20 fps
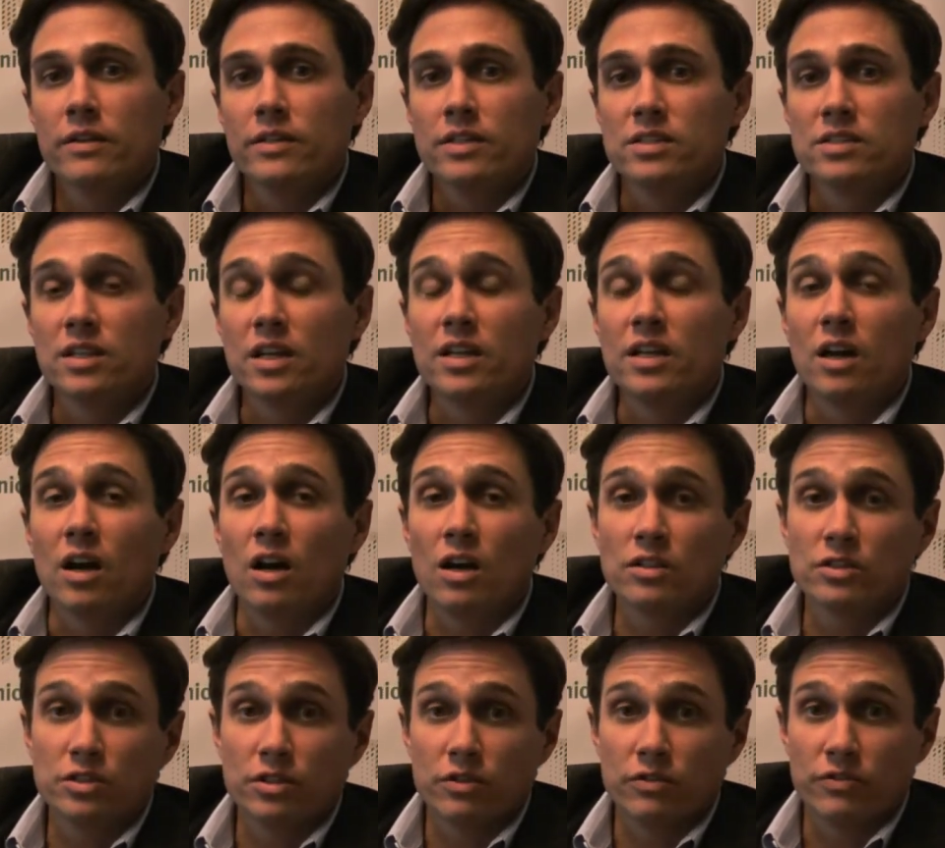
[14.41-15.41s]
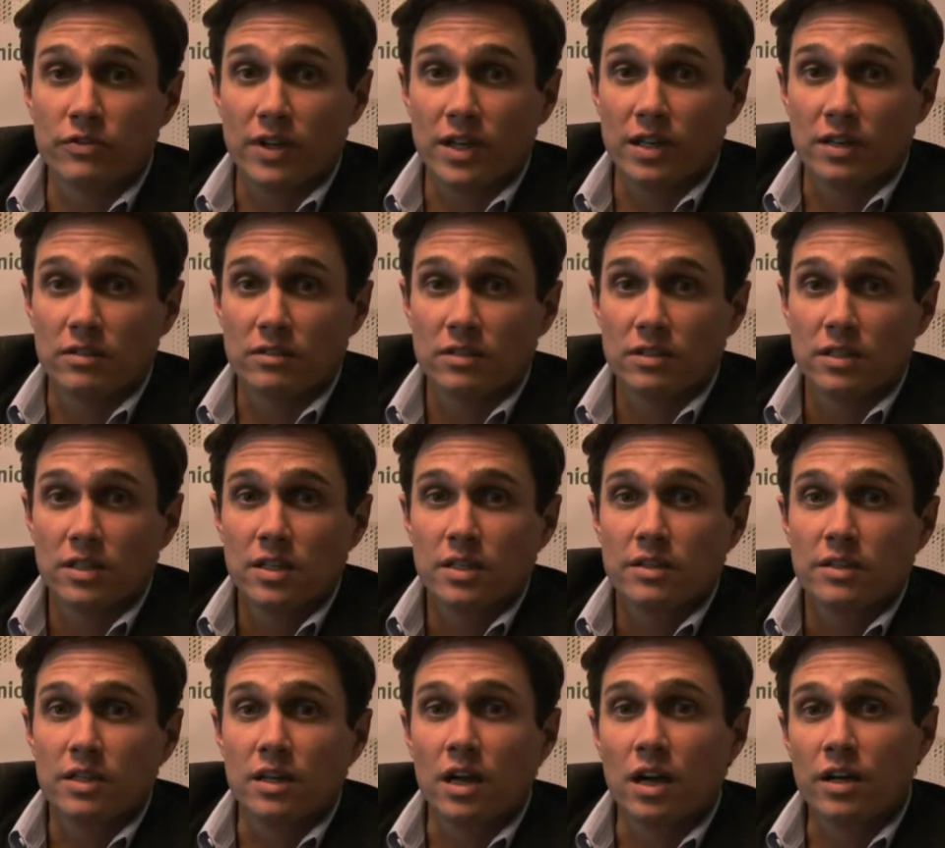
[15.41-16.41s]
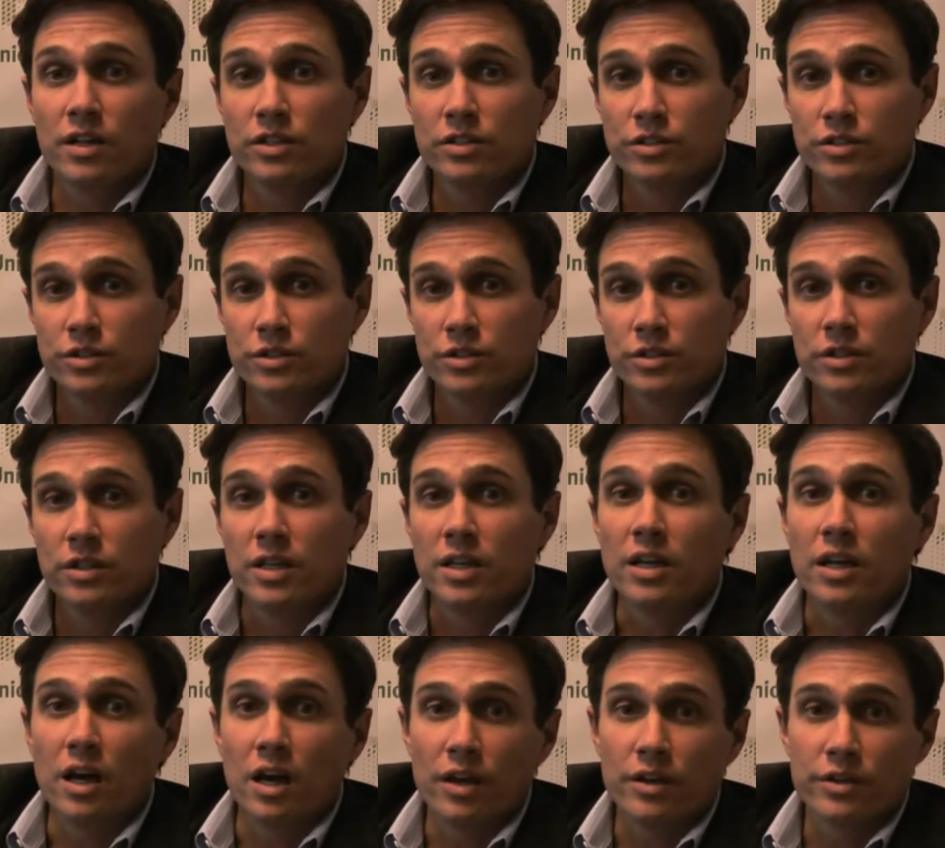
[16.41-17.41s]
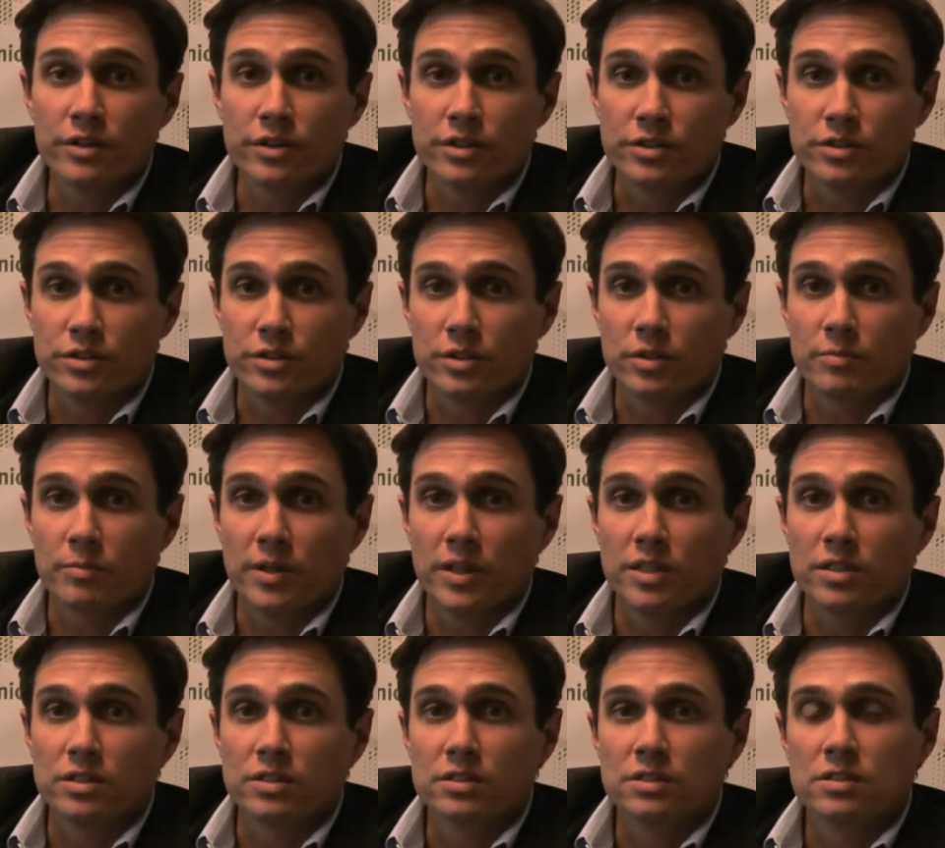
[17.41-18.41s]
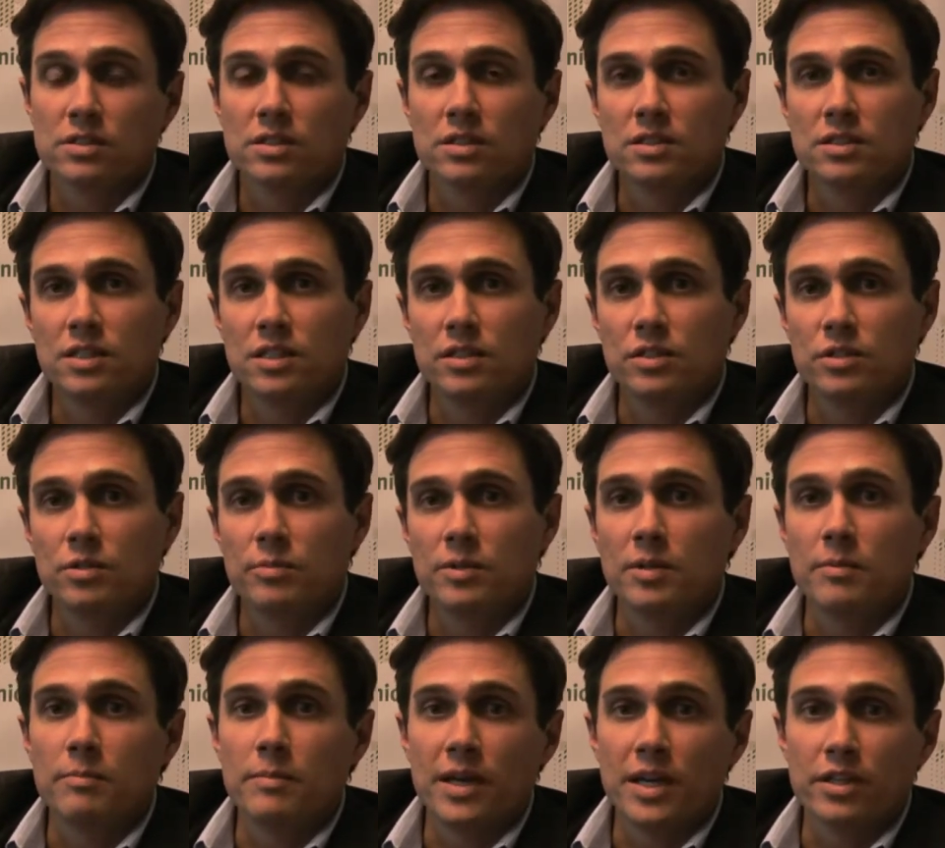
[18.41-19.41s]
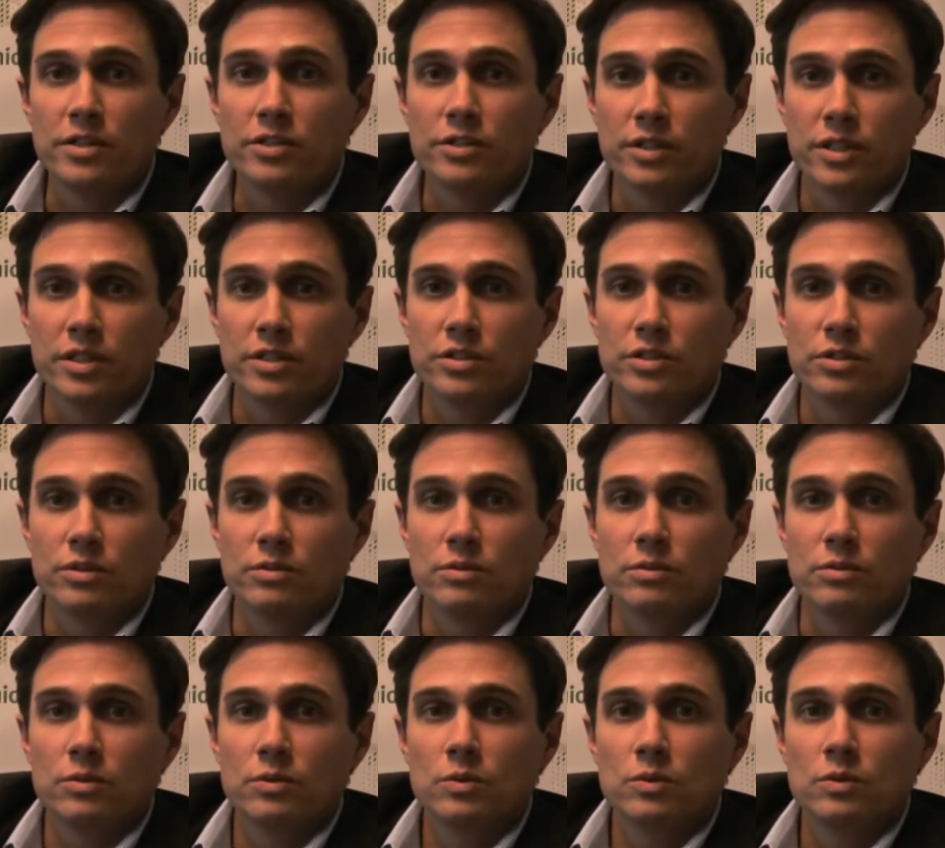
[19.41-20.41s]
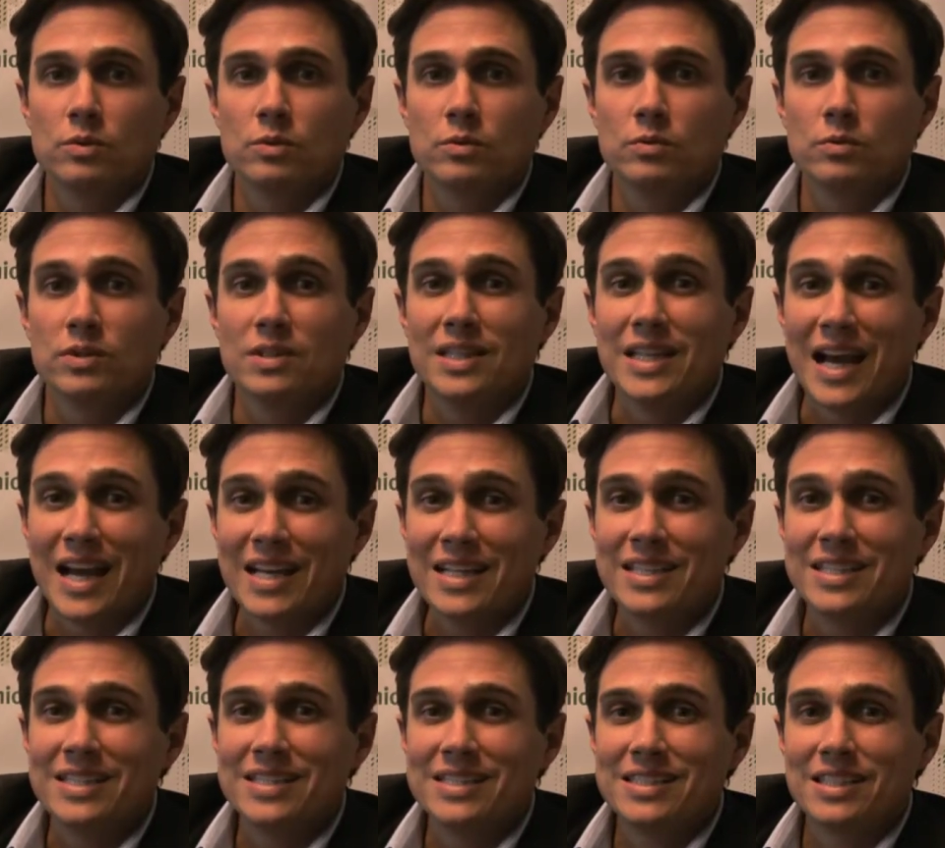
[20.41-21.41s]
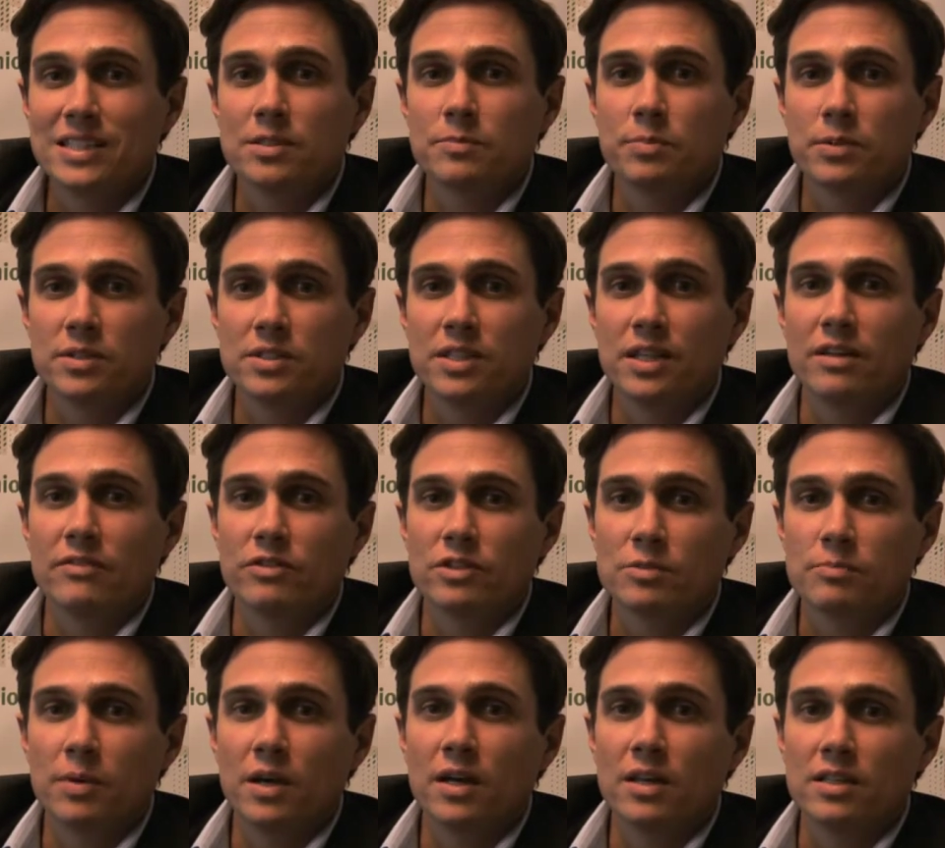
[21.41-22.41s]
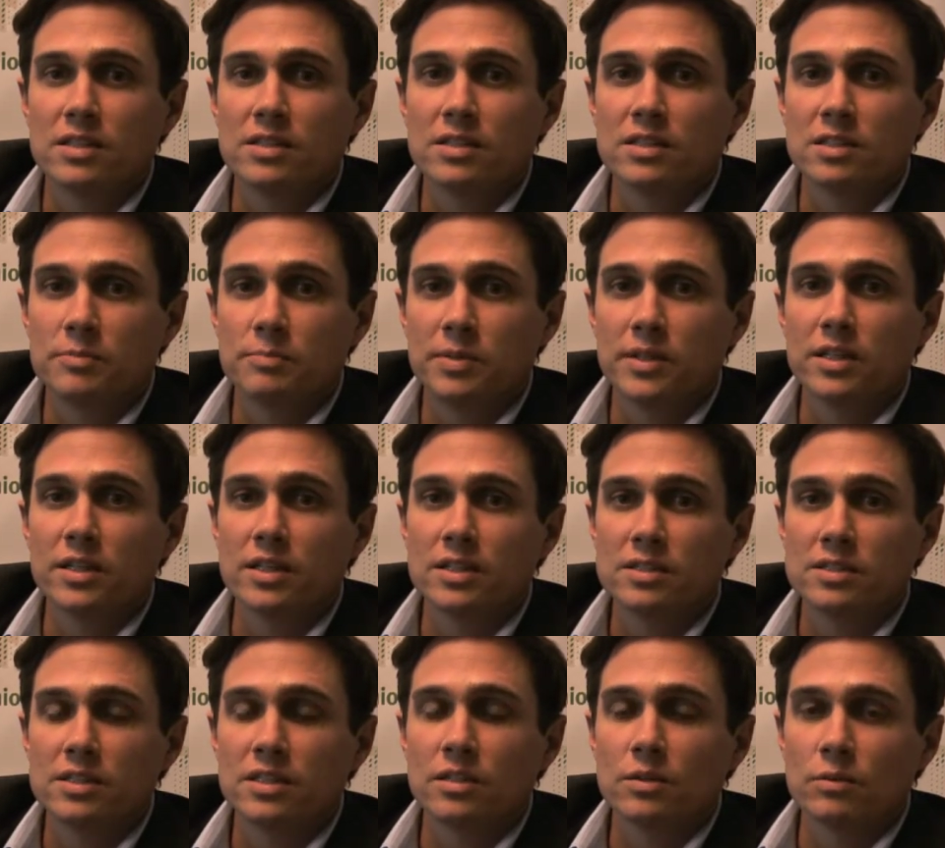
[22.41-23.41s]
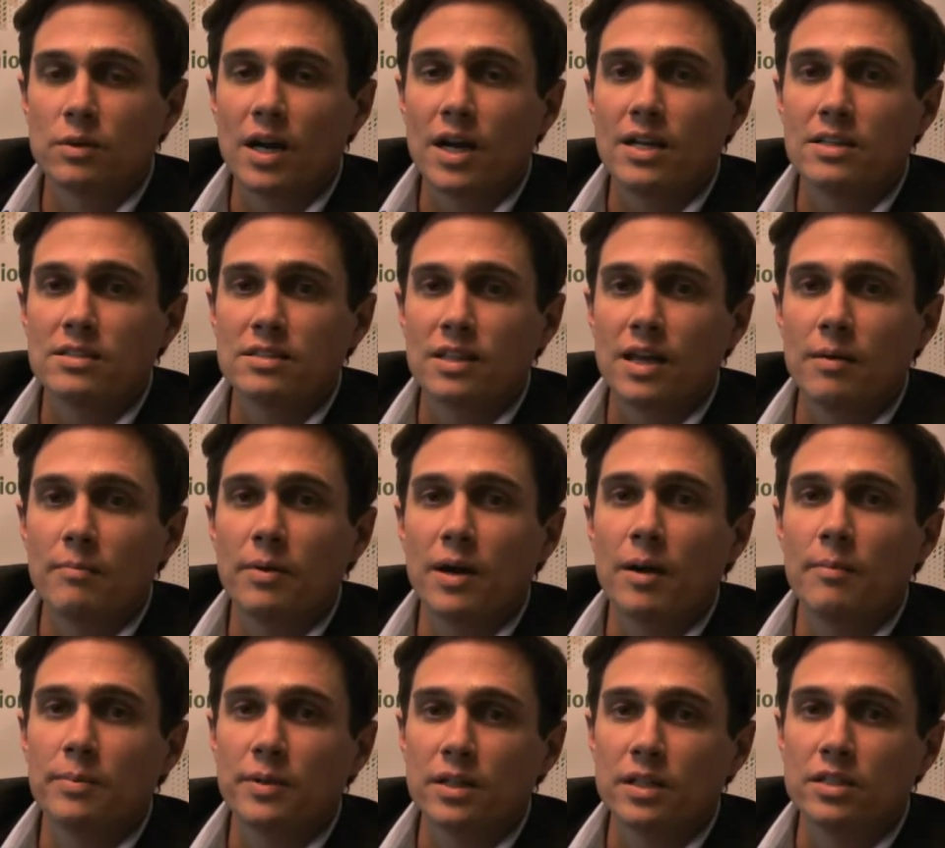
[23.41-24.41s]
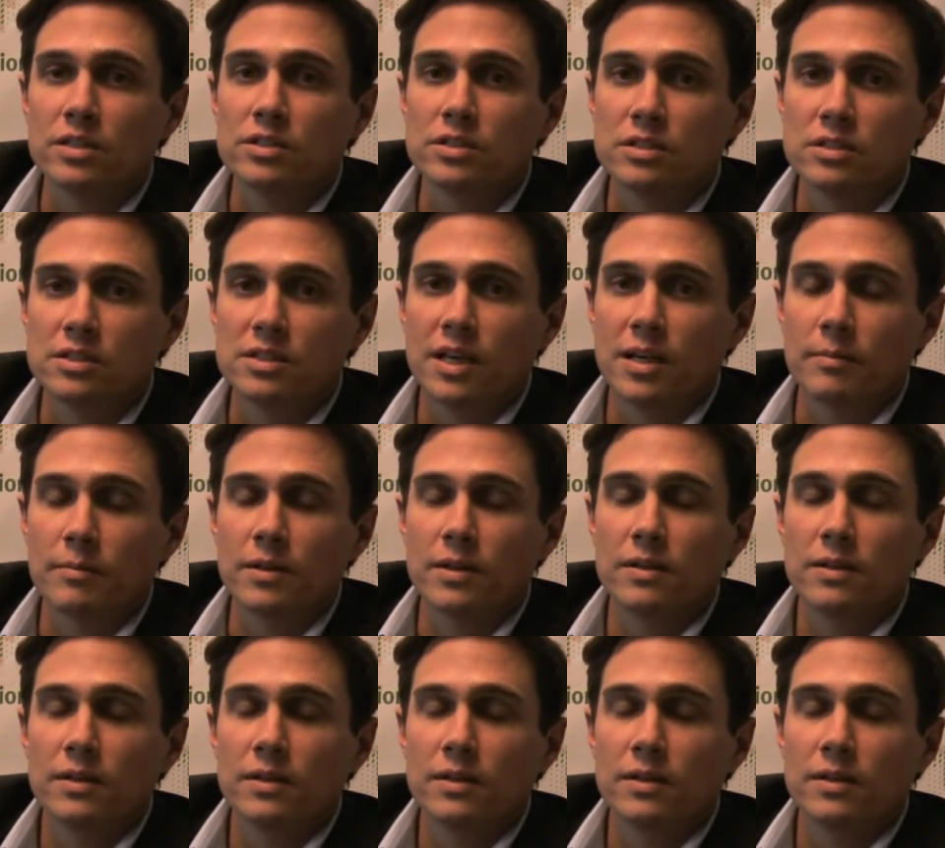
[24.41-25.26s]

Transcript: The study also found that uninsured and underinsured patients continue to be a major issue. 96% of respondents experiencing a rise in that population segment.